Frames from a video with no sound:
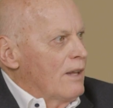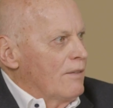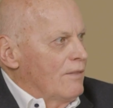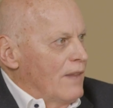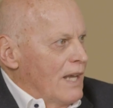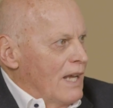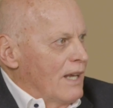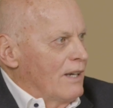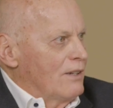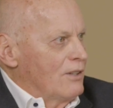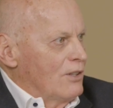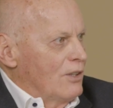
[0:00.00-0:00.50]

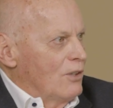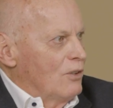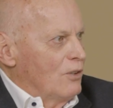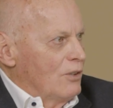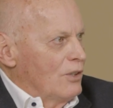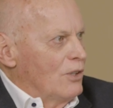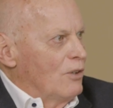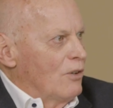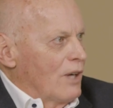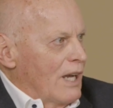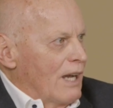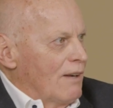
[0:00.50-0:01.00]
then
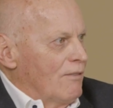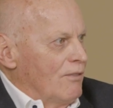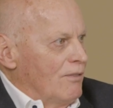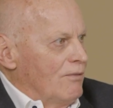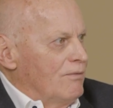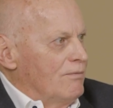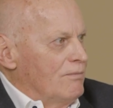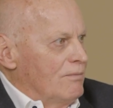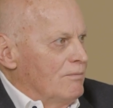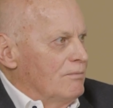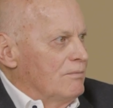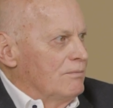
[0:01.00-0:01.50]
you have
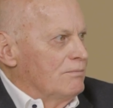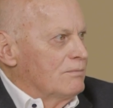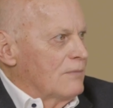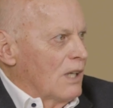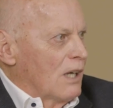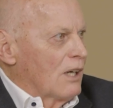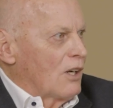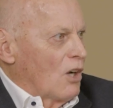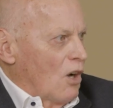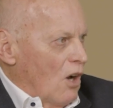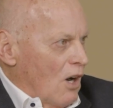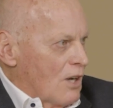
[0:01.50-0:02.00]

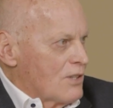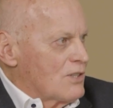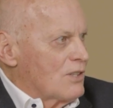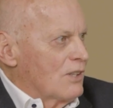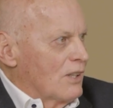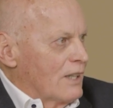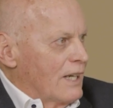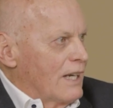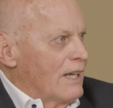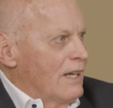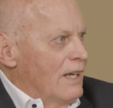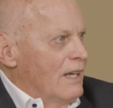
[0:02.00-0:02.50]
a
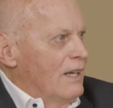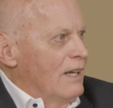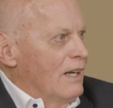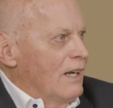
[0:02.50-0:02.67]
costly